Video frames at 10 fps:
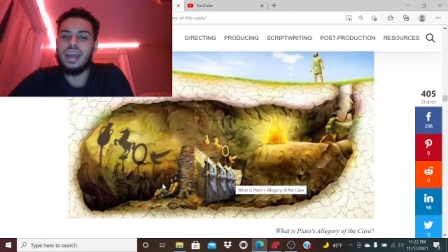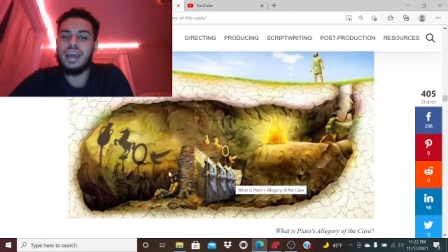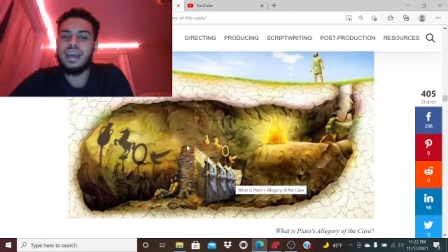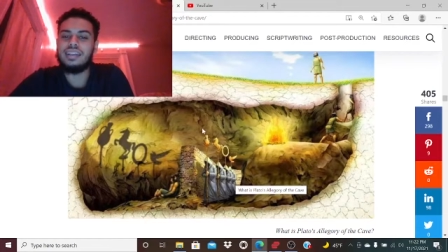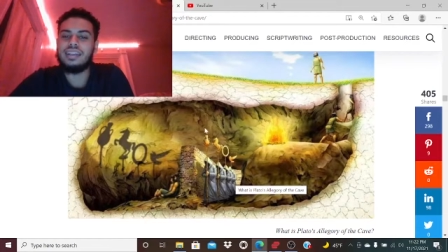
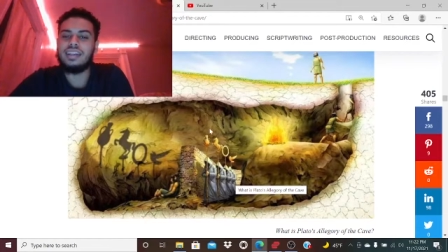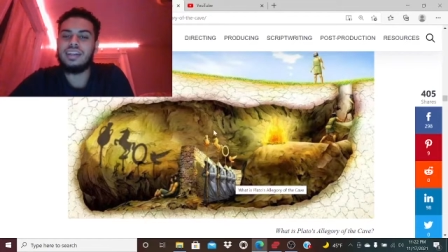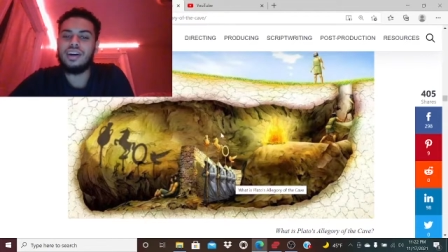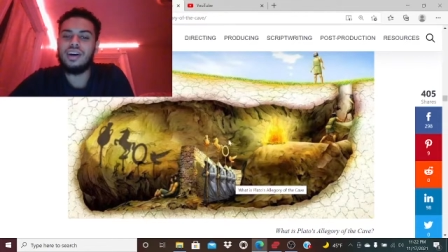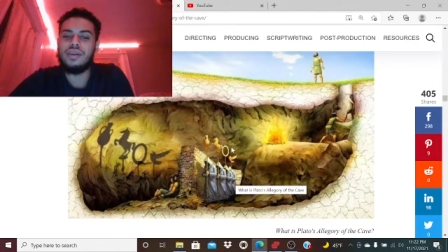And then
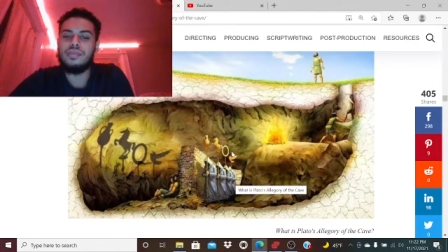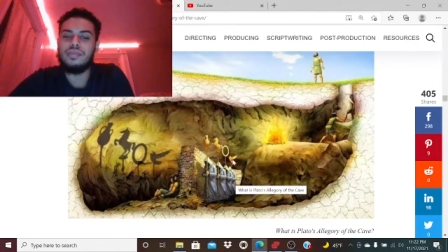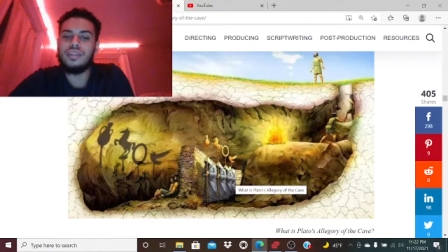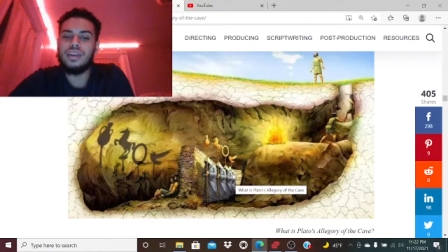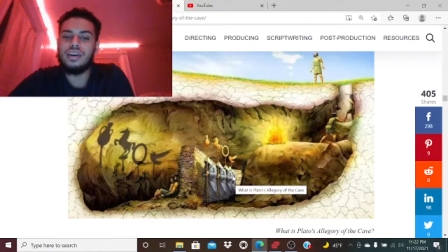um,
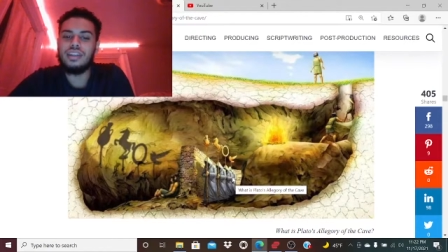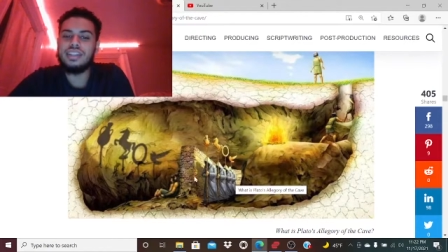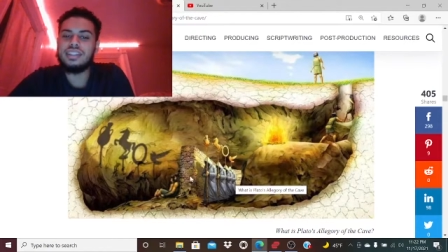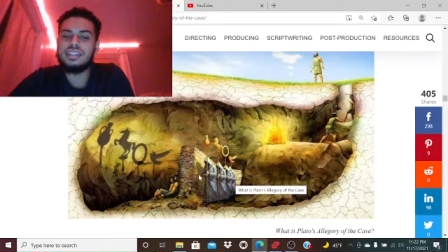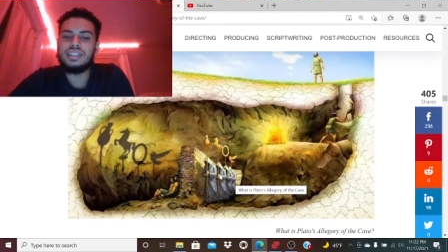
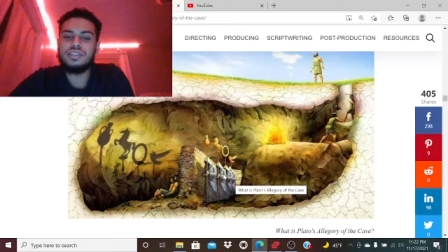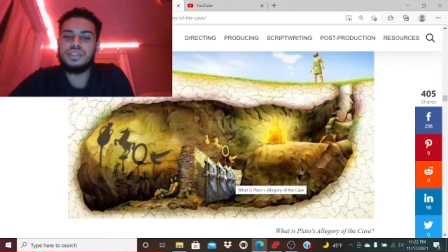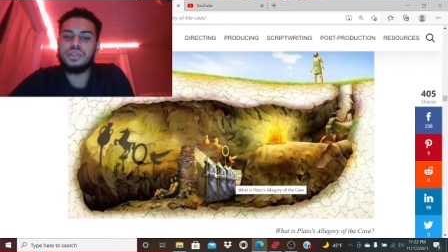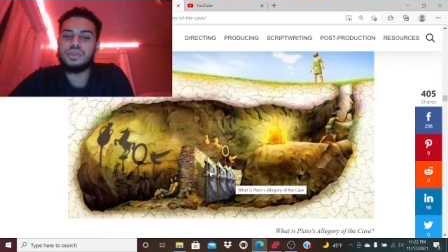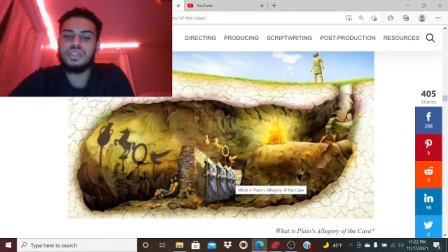these
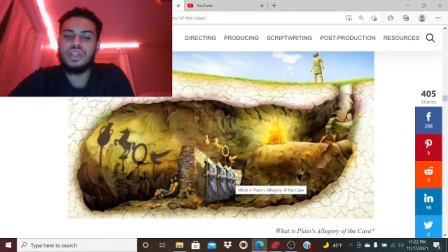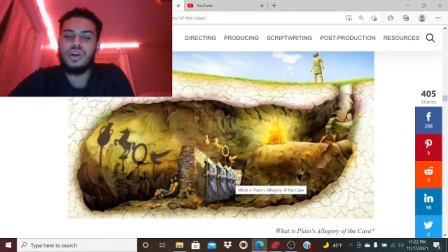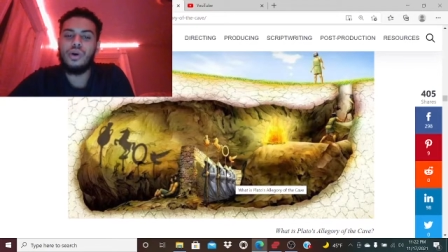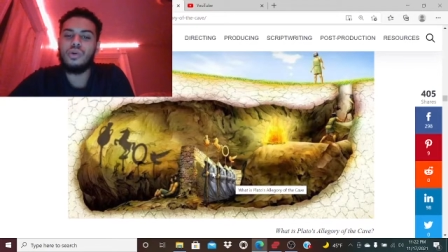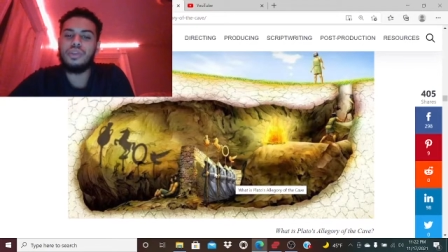individuals
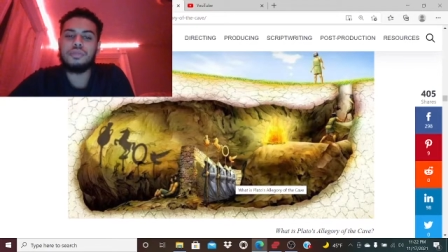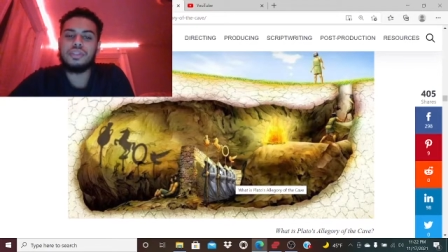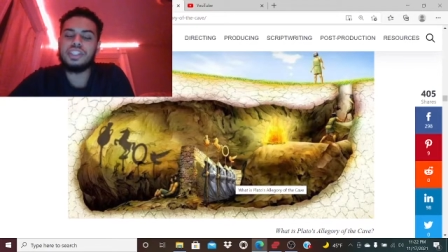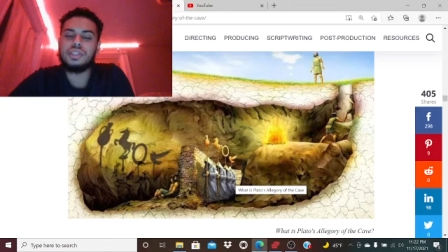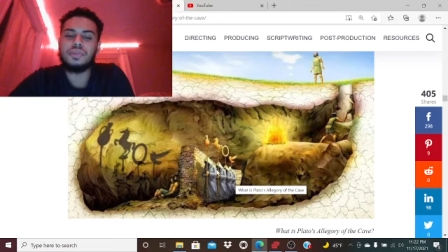hold up
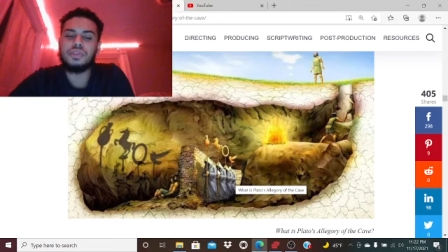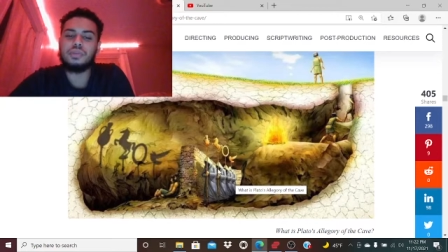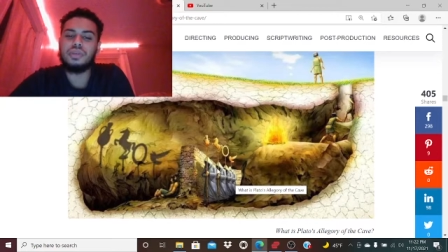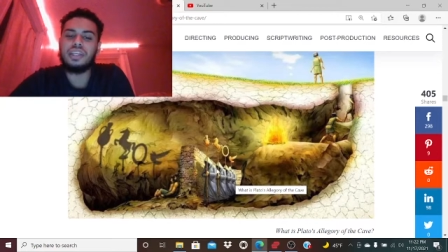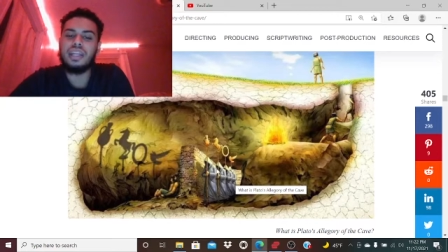these symbols,
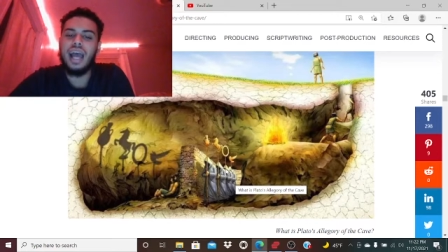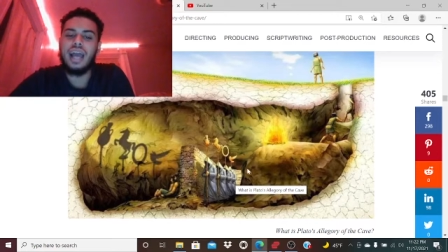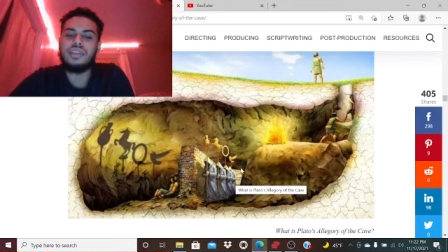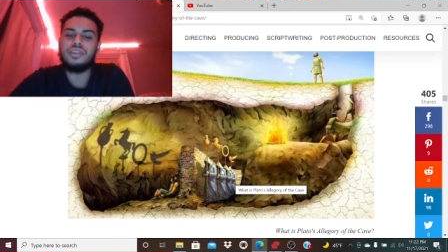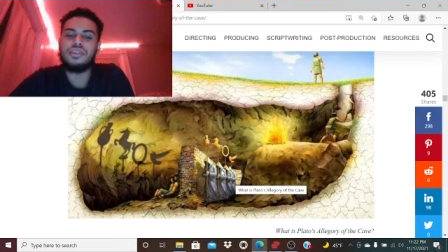but
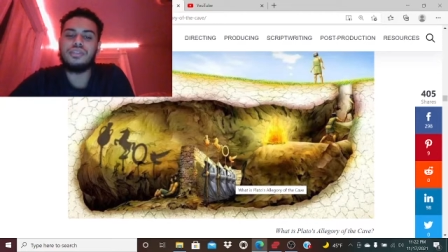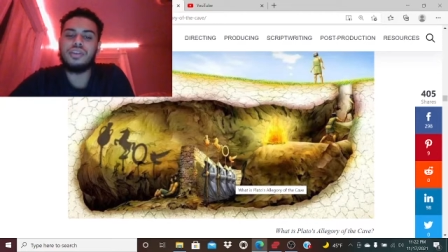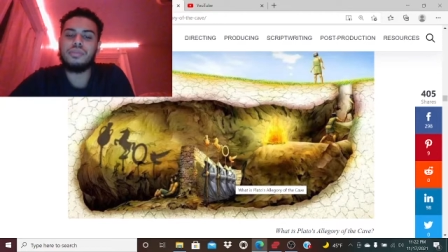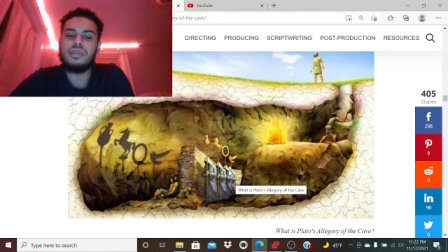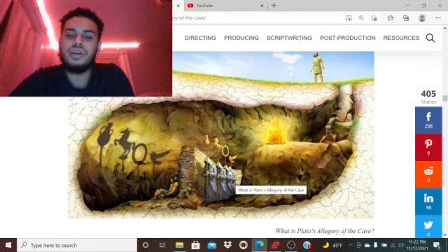neither of
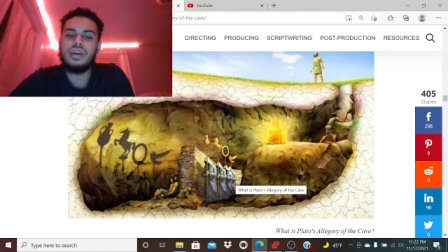them